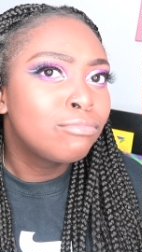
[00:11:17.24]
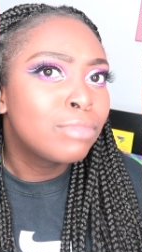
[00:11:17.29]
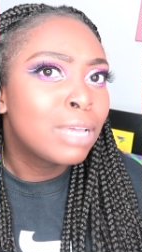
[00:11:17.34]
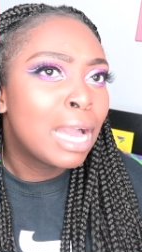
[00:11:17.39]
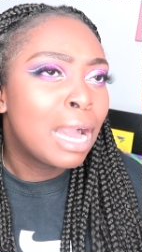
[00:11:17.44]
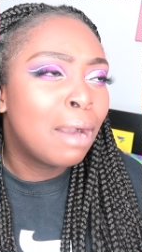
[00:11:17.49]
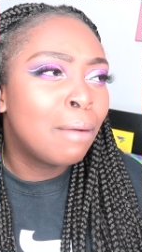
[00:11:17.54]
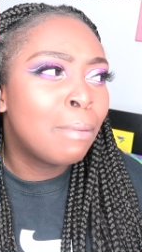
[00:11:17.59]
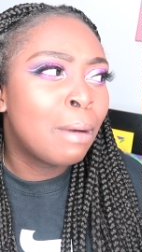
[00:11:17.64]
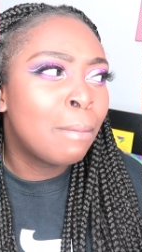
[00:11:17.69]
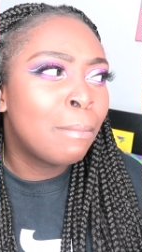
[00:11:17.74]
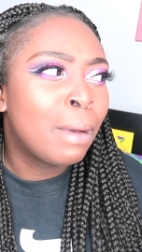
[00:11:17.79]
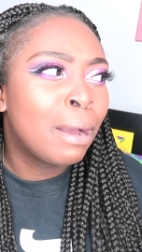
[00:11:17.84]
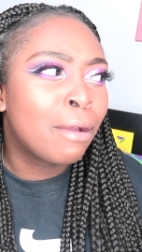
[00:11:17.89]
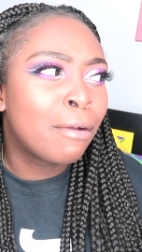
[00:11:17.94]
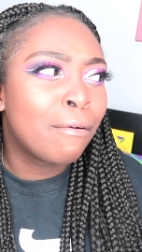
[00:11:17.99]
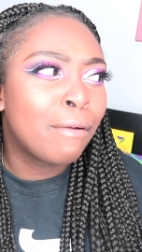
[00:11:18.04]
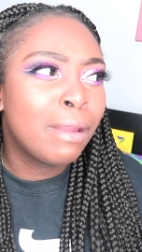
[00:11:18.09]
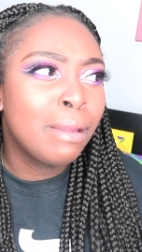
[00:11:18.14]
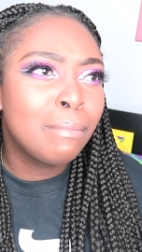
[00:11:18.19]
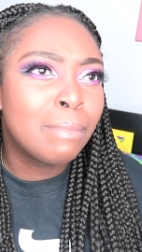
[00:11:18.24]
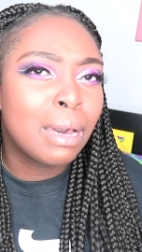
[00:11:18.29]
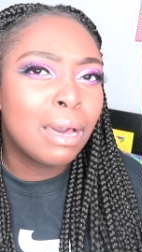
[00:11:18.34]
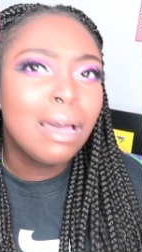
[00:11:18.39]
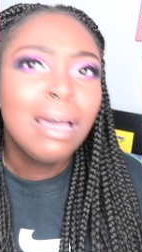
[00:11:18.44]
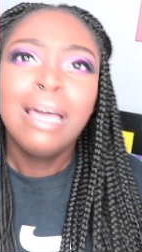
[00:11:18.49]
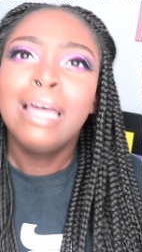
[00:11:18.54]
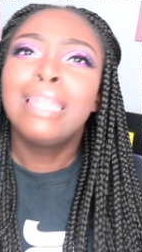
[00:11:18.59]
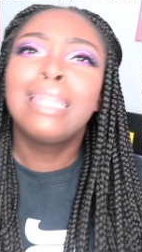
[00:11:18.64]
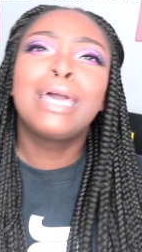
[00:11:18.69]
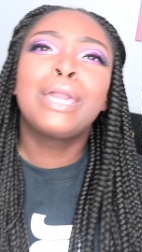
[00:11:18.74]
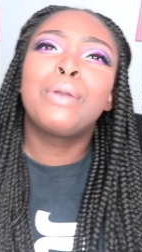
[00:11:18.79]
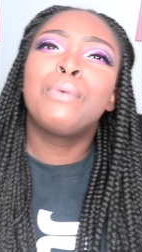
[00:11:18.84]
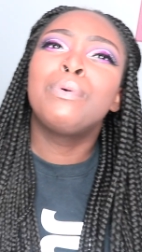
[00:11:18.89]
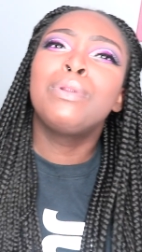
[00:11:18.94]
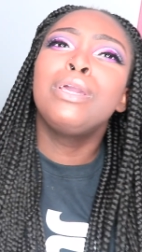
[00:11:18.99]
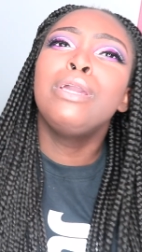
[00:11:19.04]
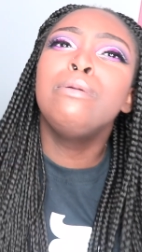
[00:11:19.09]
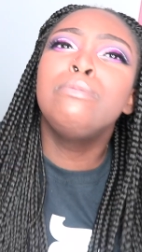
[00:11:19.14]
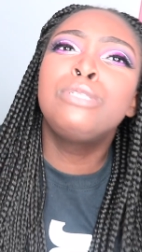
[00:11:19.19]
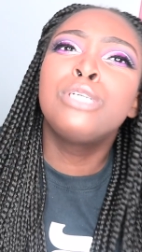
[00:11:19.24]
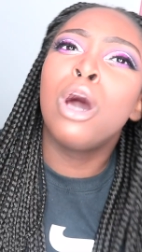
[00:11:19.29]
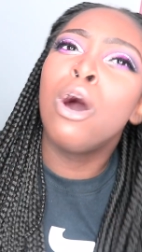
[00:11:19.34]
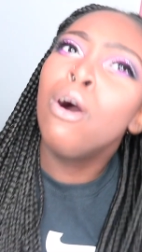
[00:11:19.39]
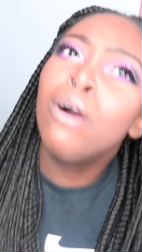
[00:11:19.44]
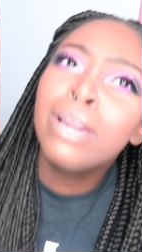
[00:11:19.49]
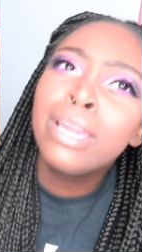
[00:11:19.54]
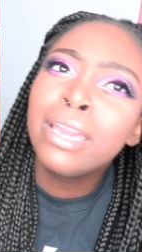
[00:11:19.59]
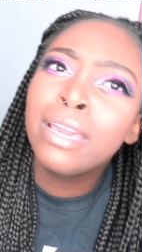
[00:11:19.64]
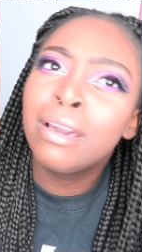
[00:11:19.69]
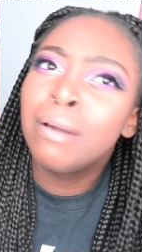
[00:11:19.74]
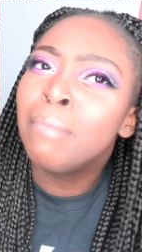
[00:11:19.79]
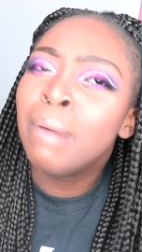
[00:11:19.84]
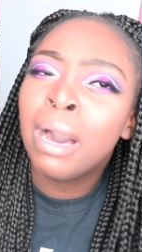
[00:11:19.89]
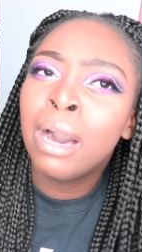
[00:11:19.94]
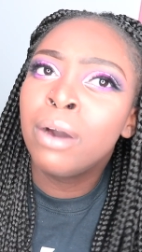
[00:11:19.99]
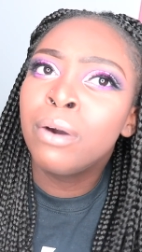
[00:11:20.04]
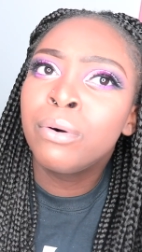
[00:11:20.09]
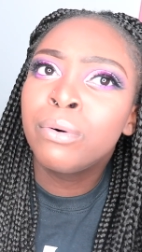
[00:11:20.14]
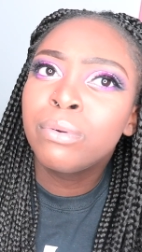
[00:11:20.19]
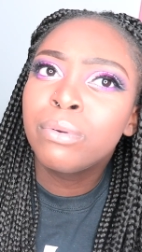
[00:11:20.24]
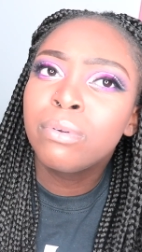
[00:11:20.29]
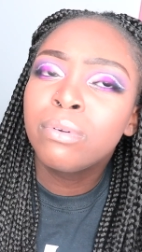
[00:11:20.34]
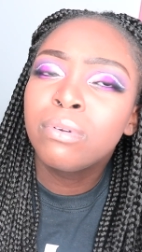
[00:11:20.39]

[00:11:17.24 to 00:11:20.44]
How about my grandma? Like, what are you talking about?